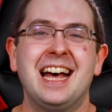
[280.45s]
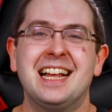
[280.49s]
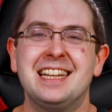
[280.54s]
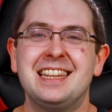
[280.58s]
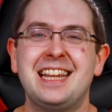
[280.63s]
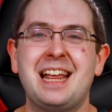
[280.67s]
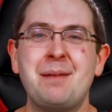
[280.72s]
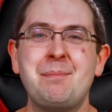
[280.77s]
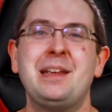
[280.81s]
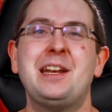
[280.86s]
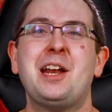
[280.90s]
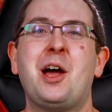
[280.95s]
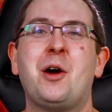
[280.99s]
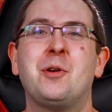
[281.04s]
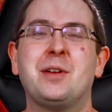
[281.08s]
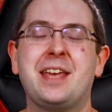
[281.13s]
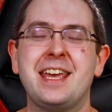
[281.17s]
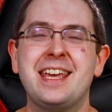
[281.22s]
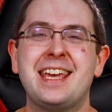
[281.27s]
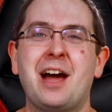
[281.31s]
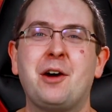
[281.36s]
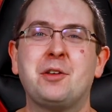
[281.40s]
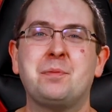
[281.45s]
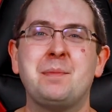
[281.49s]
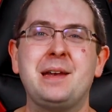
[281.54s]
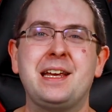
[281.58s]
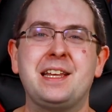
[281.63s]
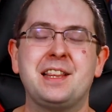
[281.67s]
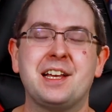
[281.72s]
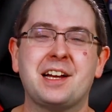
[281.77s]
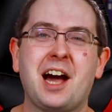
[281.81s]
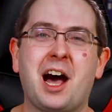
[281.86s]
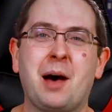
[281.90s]
Let me know. Geek out with me in
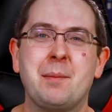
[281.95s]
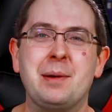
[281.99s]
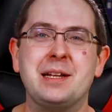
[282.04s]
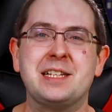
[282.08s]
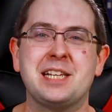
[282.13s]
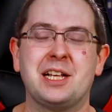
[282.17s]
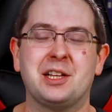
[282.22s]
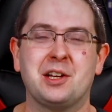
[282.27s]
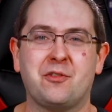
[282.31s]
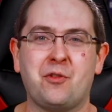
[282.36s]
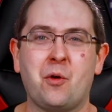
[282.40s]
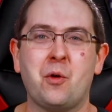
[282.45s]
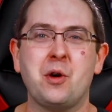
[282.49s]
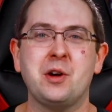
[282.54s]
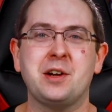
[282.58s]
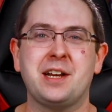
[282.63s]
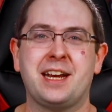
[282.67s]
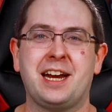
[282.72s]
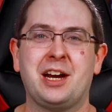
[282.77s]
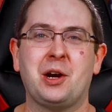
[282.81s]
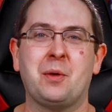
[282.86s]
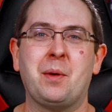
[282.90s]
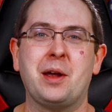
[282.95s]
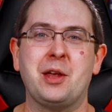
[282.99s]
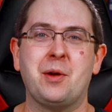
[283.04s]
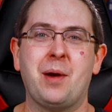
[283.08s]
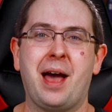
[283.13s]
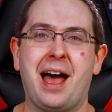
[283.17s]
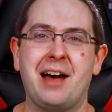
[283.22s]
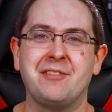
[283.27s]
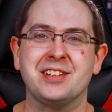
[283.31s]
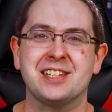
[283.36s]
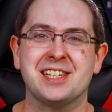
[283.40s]
the comments. I look forward to hearing what you
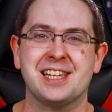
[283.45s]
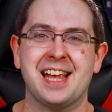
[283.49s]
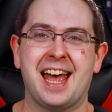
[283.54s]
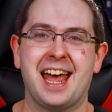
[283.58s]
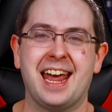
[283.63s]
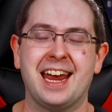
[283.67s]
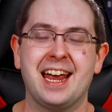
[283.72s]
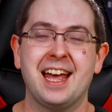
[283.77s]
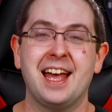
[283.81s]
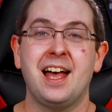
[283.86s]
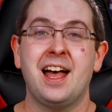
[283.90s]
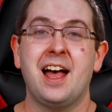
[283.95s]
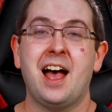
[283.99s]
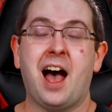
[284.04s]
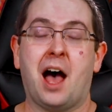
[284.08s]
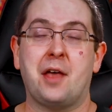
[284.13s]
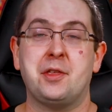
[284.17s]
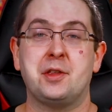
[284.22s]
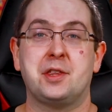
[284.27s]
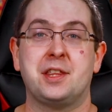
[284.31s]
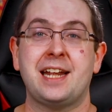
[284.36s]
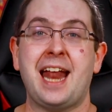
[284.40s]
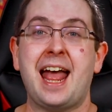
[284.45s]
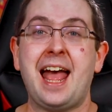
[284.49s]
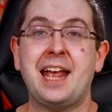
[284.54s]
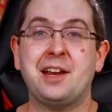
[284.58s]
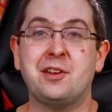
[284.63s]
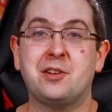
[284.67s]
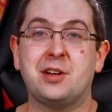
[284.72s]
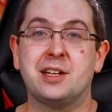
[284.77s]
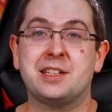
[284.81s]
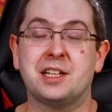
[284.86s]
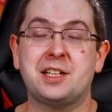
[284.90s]
have to say. Other than that,
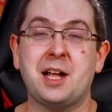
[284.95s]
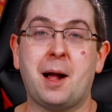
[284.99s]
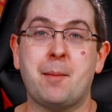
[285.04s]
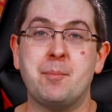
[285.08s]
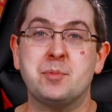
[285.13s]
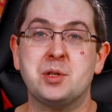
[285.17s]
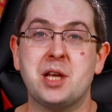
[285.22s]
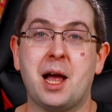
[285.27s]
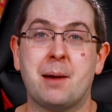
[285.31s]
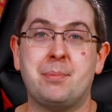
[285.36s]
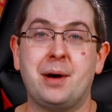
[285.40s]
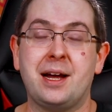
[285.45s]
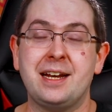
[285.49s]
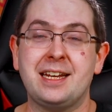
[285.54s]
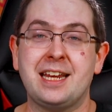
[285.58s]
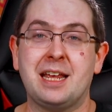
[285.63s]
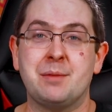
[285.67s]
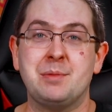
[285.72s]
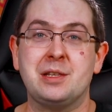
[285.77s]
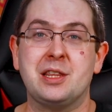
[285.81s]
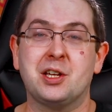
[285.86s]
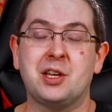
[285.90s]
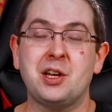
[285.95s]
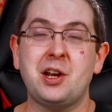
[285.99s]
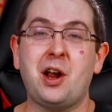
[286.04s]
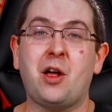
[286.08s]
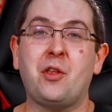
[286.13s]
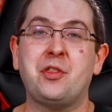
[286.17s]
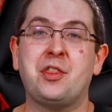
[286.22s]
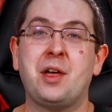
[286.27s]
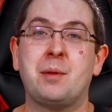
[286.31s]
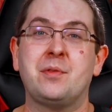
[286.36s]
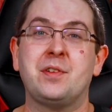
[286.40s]
you can click the thumbs up button, give me the good
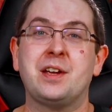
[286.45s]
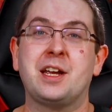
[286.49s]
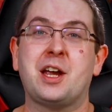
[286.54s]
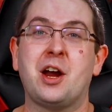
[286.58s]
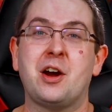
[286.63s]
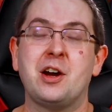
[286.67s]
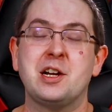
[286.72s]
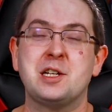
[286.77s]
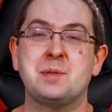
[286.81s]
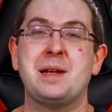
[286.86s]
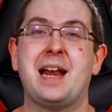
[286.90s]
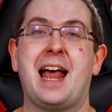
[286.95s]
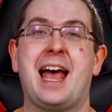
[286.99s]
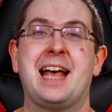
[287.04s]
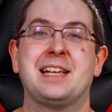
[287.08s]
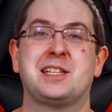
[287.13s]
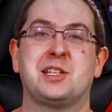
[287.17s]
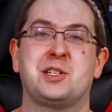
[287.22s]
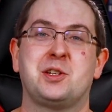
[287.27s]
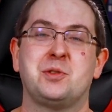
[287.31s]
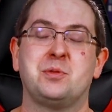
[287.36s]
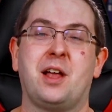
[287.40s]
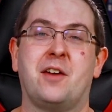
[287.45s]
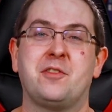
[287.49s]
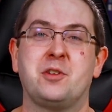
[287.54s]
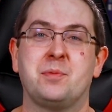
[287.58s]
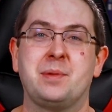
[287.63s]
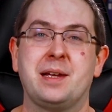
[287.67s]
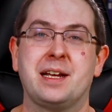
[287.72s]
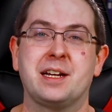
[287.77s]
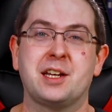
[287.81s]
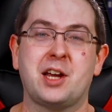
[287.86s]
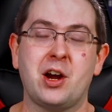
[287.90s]
old thumb of encouragement, as I do love to
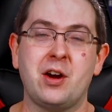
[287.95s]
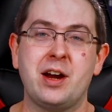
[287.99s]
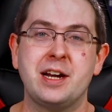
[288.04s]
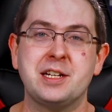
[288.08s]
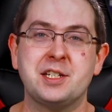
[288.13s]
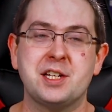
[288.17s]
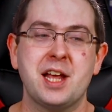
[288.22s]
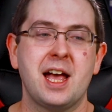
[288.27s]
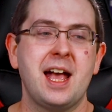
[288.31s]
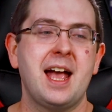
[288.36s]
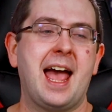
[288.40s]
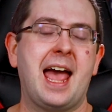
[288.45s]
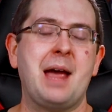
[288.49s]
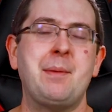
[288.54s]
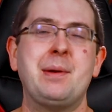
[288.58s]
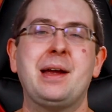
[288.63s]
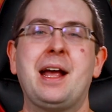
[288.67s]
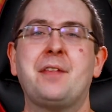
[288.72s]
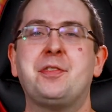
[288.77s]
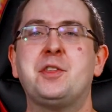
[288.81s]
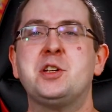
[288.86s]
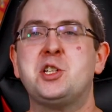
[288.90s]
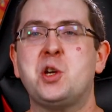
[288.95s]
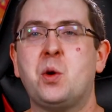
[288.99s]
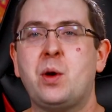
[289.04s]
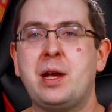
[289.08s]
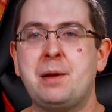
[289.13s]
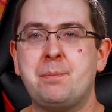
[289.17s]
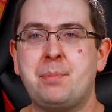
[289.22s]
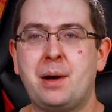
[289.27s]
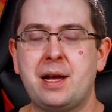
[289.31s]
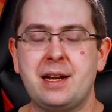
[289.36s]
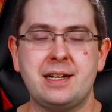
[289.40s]
be encouraged. And we got the
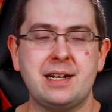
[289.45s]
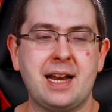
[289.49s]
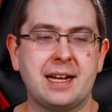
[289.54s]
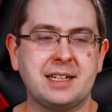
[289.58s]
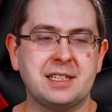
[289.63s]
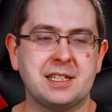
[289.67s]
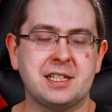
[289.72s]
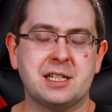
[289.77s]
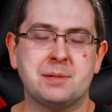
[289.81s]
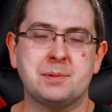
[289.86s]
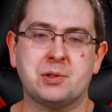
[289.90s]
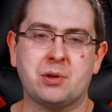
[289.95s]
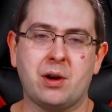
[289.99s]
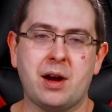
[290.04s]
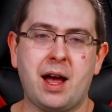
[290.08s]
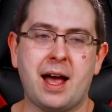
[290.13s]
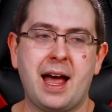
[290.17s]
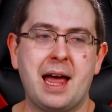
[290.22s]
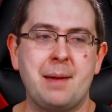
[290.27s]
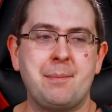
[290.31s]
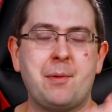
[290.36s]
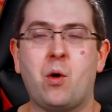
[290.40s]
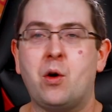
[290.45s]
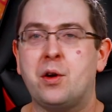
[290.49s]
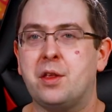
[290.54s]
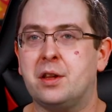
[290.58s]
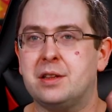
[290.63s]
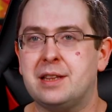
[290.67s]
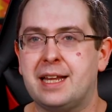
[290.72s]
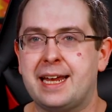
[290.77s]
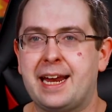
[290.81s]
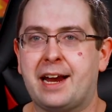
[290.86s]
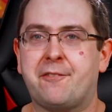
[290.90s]
join button next to subscribe, or the
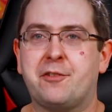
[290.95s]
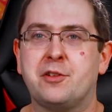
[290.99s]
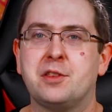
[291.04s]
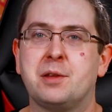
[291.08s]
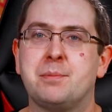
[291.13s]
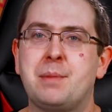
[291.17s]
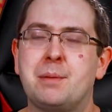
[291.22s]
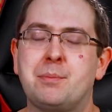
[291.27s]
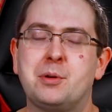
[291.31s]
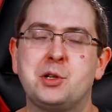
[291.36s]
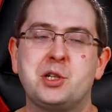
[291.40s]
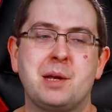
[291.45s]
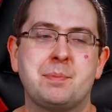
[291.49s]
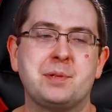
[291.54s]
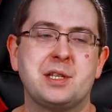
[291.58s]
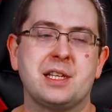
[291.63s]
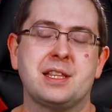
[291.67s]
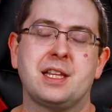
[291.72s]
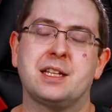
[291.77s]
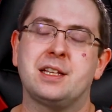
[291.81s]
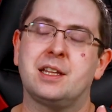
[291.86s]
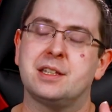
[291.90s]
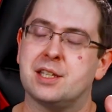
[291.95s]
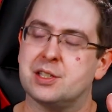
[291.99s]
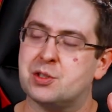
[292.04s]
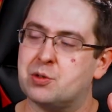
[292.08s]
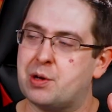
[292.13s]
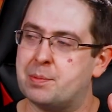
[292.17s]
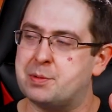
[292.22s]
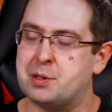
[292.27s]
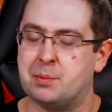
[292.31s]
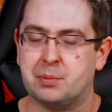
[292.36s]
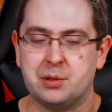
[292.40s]
link for the memberships in the
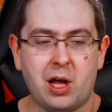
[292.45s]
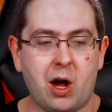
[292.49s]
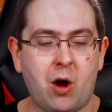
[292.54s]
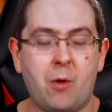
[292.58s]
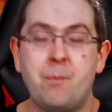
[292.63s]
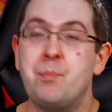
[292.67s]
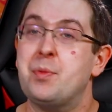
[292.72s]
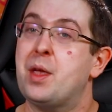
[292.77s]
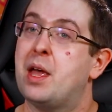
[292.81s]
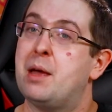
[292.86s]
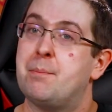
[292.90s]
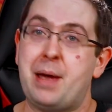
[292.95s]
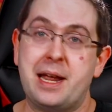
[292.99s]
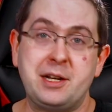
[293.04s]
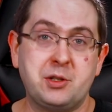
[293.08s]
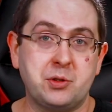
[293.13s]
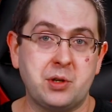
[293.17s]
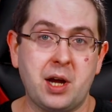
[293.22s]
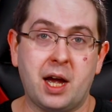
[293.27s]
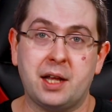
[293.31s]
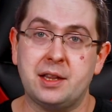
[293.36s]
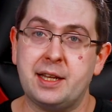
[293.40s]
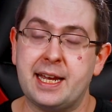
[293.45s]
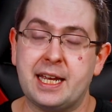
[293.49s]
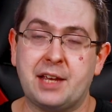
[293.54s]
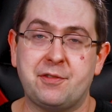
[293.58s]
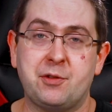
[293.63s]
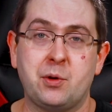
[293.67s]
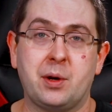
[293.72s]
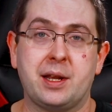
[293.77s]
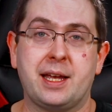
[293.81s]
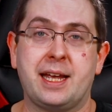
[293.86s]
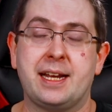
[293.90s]
description below. Patreon link if
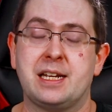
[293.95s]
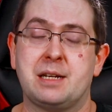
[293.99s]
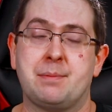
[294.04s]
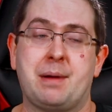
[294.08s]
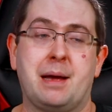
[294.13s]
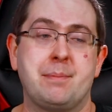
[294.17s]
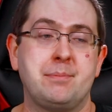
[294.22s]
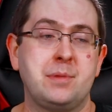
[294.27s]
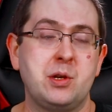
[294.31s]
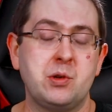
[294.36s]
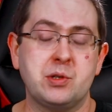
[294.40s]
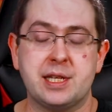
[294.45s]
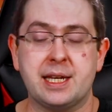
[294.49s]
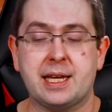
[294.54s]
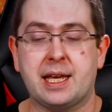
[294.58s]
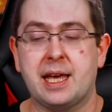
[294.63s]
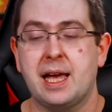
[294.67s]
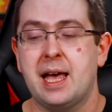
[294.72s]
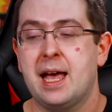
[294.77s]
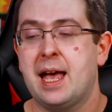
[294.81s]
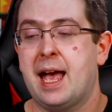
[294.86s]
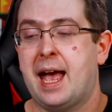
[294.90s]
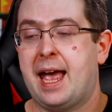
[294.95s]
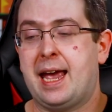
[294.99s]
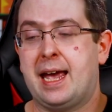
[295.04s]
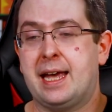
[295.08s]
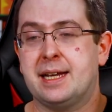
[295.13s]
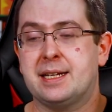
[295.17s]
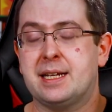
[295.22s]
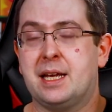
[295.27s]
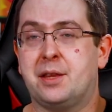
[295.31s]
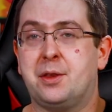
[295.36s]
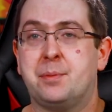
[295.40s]
you want to get into my music,
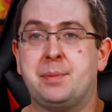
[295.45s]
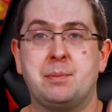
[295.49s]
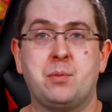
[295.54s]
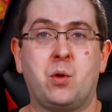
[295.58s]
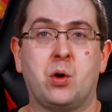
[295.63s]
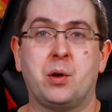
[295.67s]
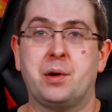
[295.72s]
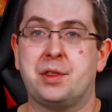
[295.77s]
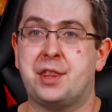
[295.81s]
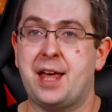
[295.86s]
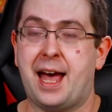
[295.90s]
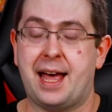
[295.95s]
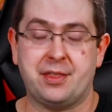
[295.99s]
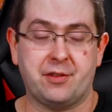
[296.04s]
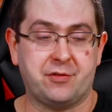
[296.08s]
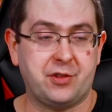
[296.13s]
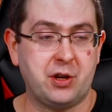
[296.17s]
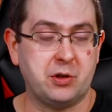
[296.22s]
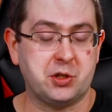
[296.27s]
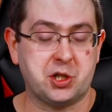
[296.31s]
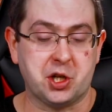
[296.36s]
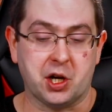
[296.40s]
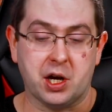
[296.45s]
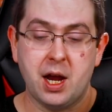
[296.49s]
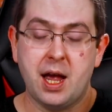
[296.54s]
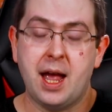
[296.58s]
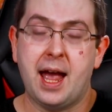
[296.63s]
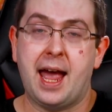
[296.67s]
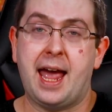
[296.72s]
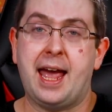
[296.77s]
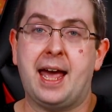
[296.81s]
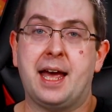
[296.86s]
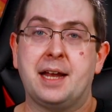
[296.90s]
and there'll be more with that in the future.
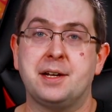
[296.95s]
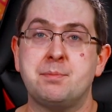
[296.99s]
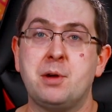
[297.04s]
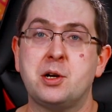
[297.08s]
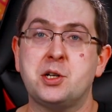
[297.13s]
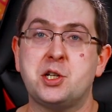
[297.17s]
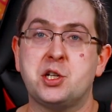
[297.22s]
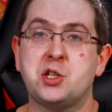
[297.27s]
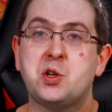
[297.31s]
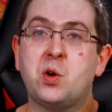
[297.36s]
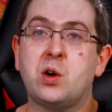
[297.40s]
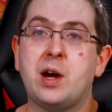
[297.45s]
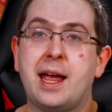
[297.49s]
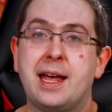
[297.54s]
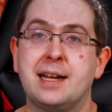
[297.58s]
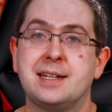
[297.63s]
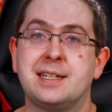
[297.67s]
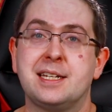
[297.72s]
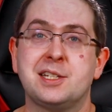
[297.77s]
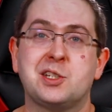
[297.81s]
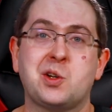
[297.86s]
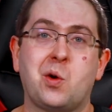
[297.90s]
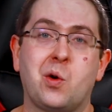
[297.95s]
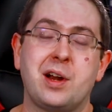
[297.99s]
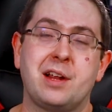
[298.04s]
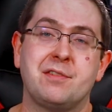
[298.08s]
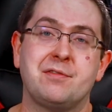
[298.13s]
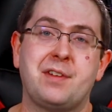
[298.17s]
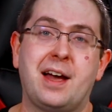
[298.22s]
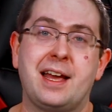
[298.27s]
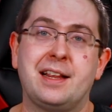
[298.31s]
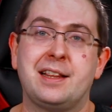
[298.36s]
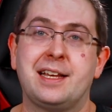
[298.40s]
And merch store and Discord
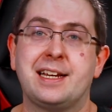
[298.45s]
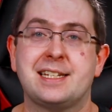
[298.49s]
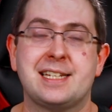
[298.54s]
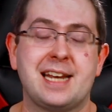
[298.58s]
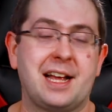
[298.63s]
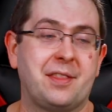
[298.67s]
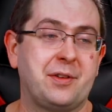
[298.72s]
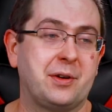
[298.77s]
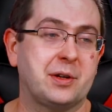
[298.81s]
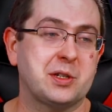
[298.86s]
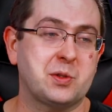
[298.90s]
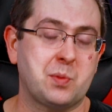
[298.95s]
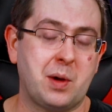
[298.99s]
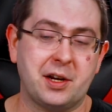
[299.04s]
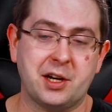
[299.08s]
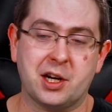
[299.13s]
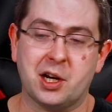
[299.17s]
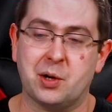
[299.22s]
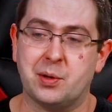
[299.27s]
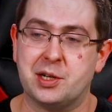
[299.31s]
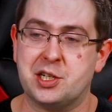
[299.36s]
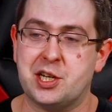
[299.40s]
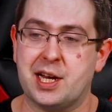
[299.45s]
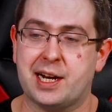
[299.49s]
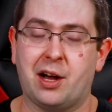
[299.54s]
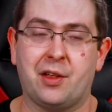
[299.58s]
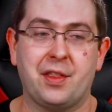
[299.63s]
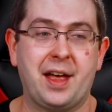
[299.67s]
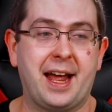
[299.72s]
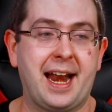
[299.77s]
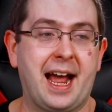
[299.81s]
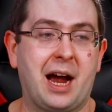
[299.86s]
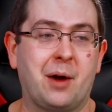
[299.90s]
invite links down there as well. You're going to want to check all
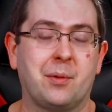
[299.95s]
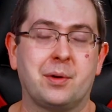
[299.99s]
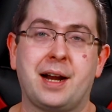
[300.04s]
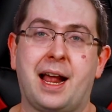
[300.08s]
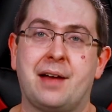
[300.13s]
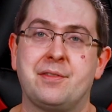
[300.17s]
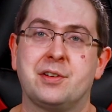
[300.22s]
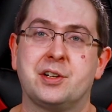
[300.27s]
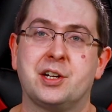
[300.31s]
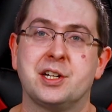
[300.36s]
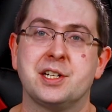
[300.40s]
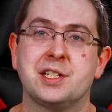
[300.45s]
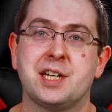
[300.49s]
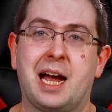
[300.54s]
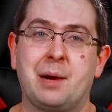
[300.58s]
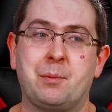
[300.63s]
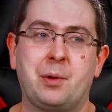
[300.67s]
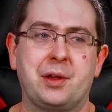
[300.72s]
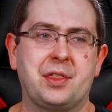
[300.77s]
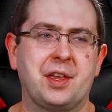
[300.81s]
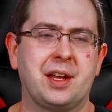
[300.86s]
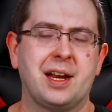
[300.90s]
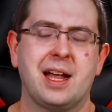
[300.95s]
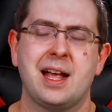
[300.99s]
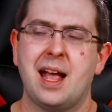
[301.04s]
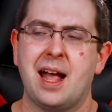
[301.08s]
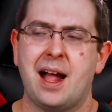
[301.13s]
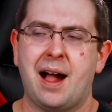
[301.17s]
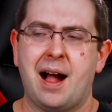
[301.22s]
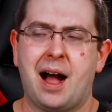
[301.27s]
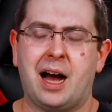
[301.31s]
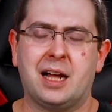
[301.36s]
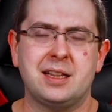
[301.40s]
that out. We're going to have a good time with it.
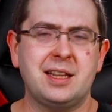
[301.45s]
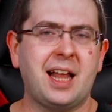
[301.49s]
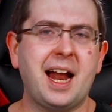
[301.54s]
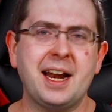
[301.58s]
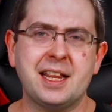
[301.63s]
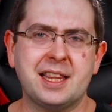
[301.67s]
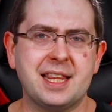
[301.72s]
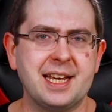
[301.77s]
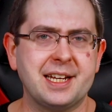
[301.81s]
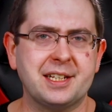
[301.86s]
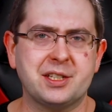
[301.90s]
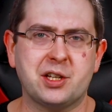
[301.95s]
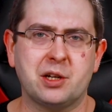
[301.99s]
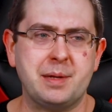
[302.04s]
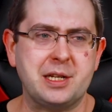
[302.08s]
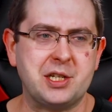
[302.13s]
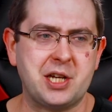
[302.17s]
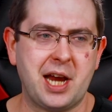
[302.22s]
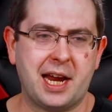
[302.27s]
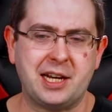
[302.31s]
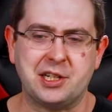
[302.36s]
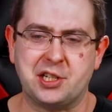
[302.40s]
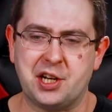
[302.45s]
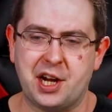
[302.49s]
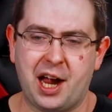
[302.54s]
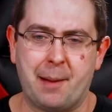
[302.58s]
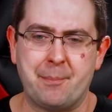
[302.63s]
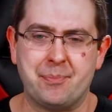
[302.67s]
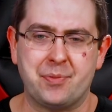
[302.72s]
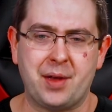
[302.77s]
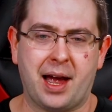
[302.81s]
A lot of things are going to be changing up.